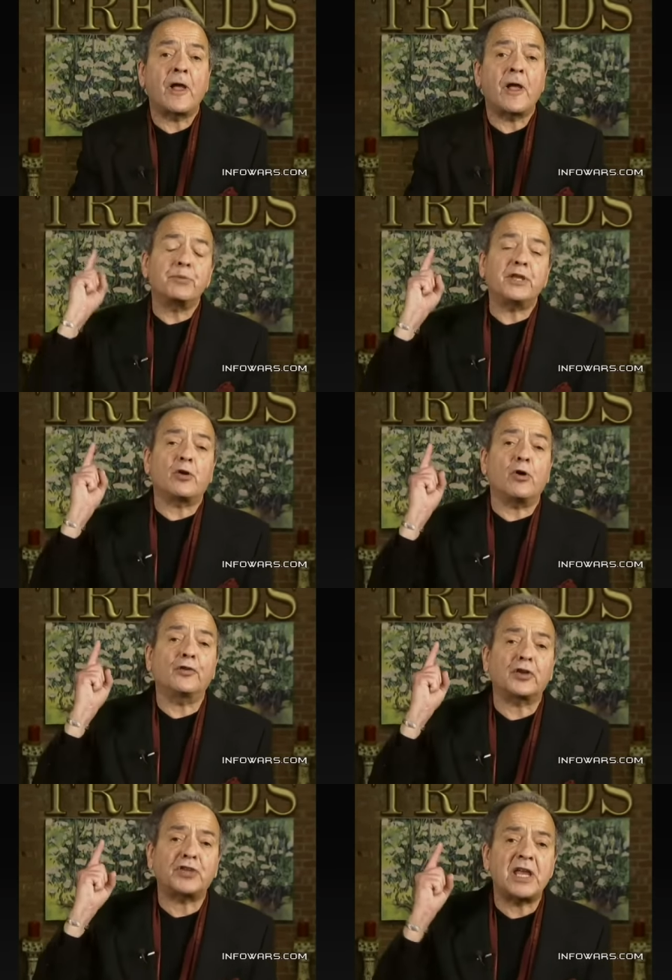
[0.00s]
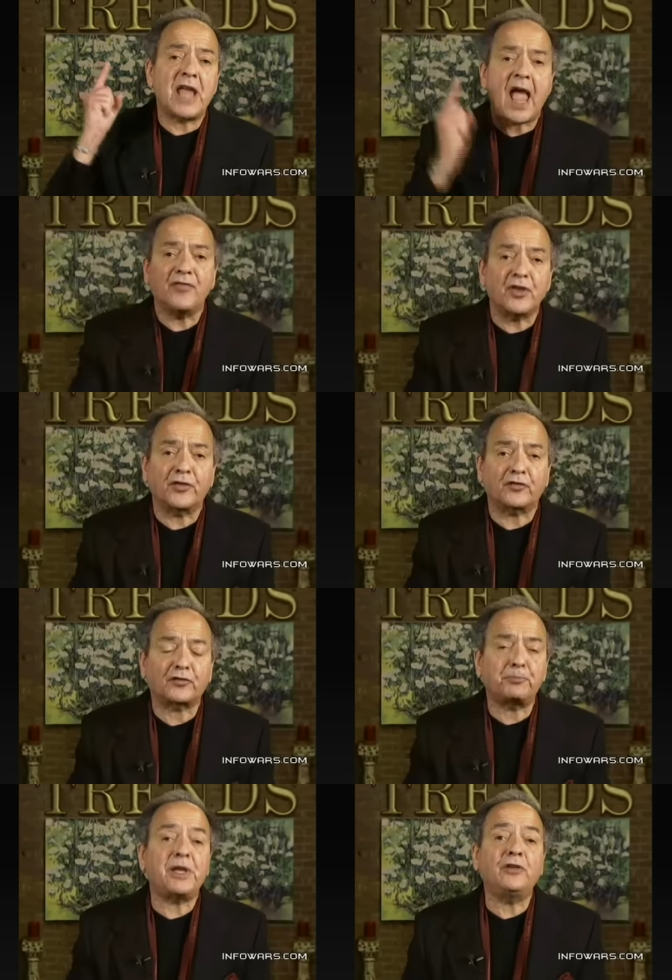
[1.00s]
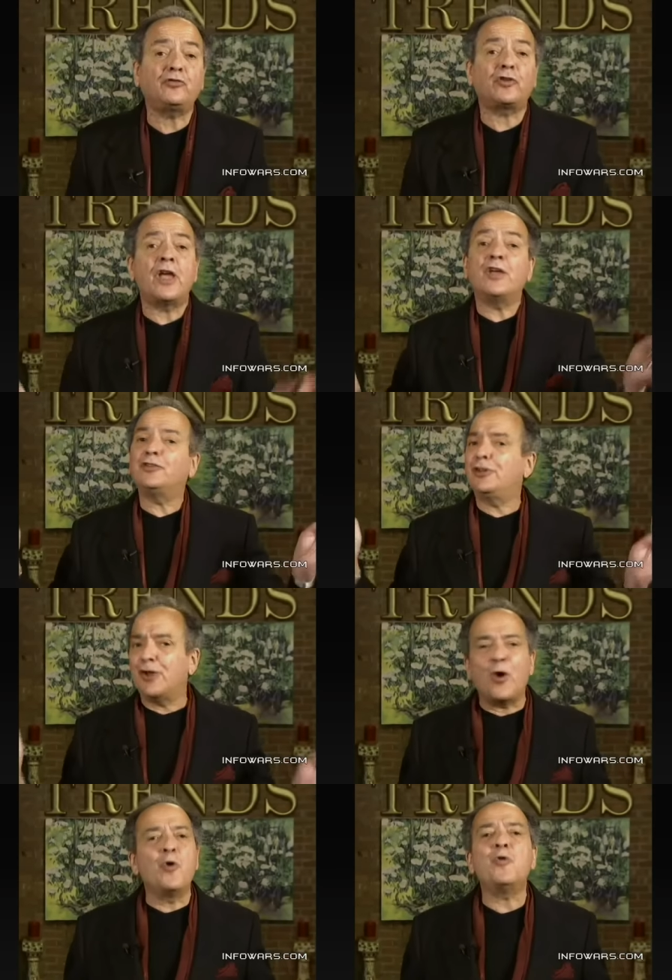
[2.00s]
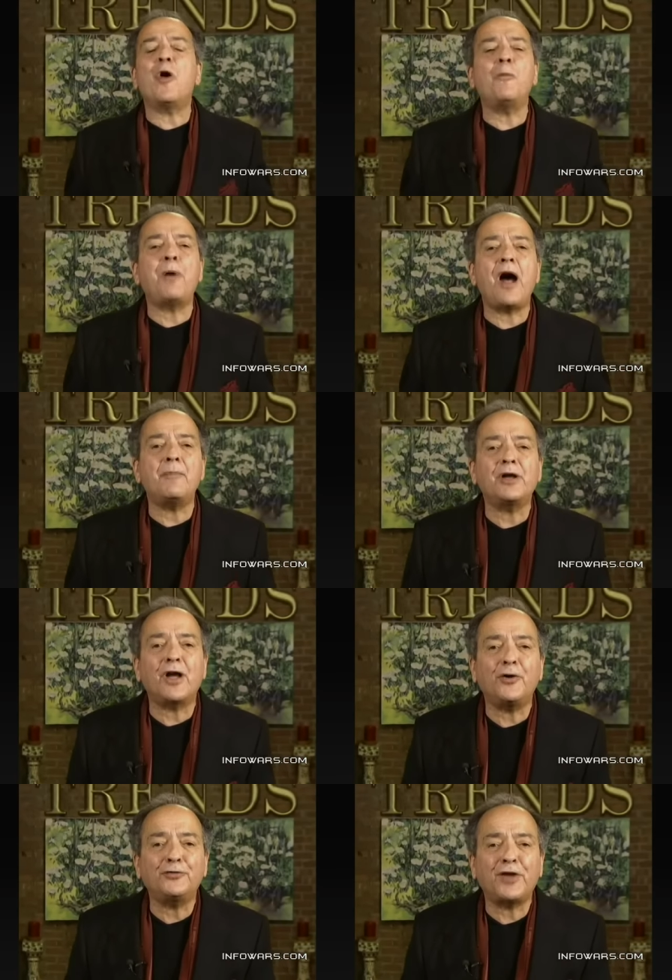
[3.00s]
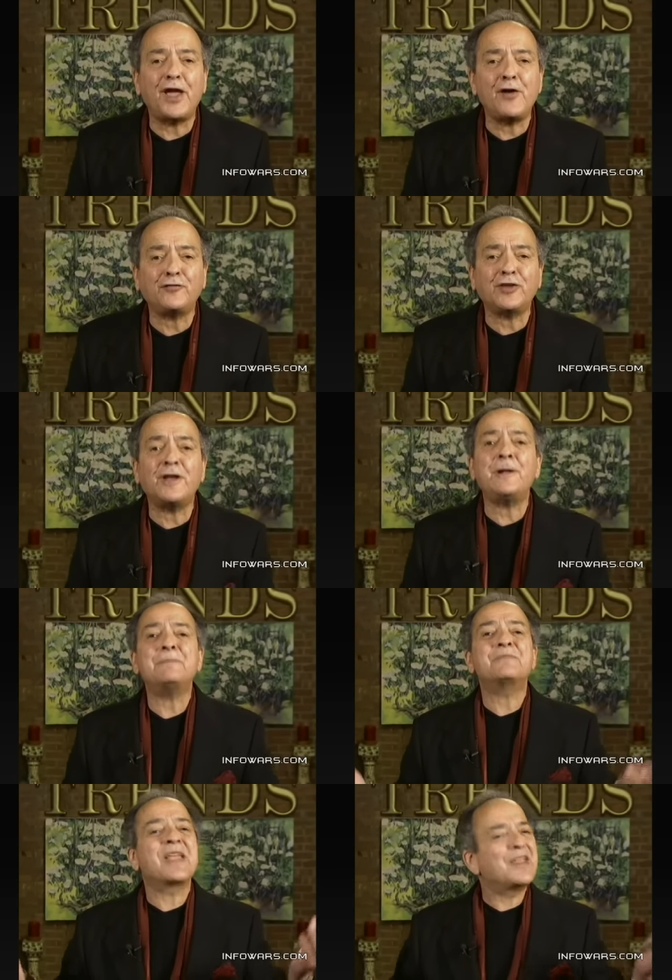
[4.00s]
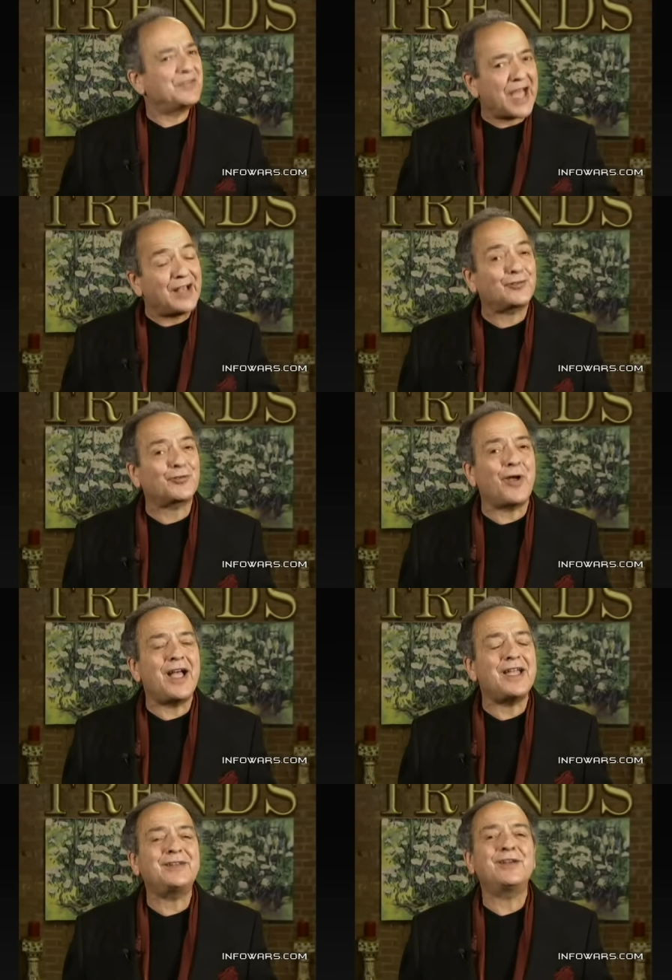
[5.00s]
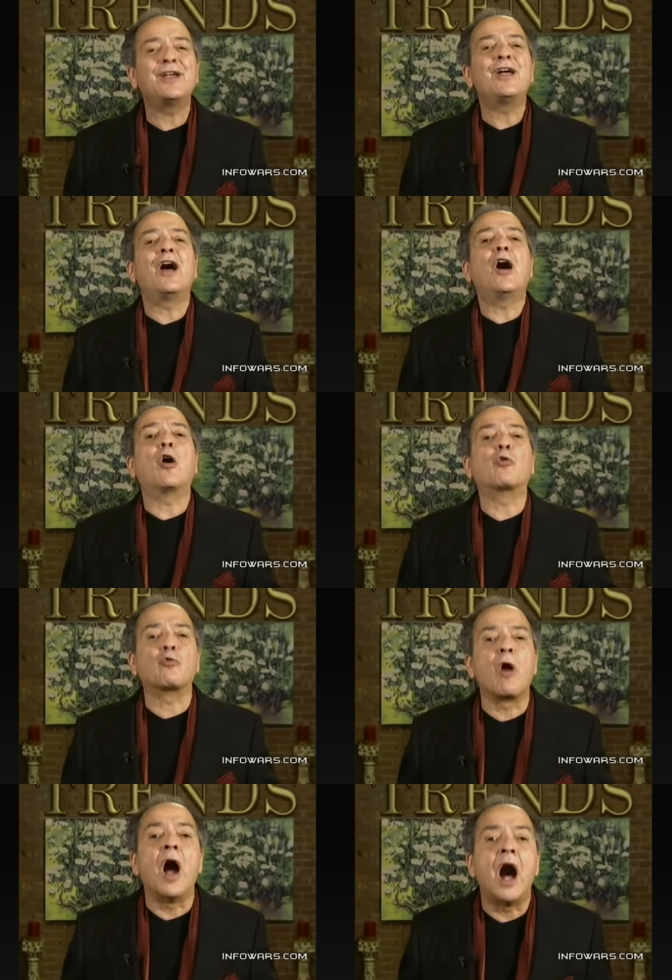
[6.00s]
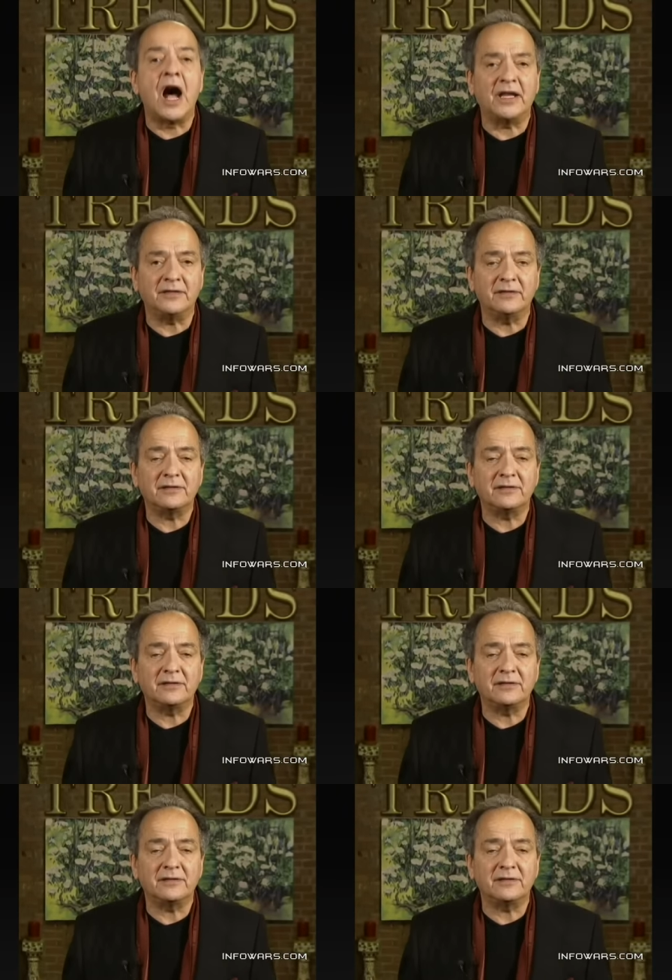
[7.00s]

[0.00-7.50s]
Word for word: because at the end of the speech, do you know who Obama goes after? That's right, Iran.